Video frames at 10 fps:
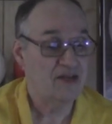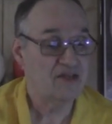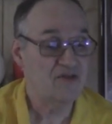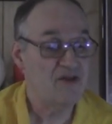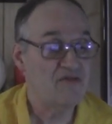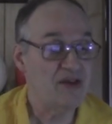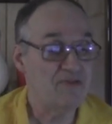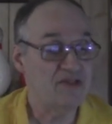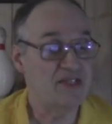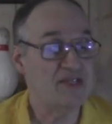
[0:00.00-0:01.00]
A strong
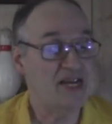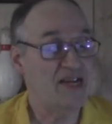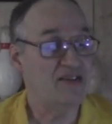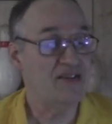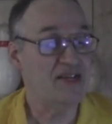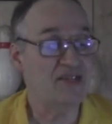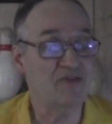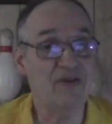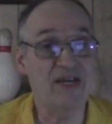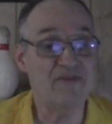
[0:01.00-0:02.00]
representation is
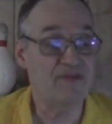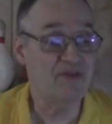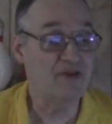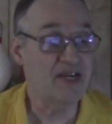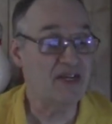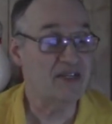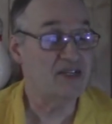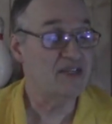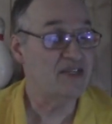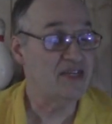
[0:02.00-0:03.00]
awaited from New England,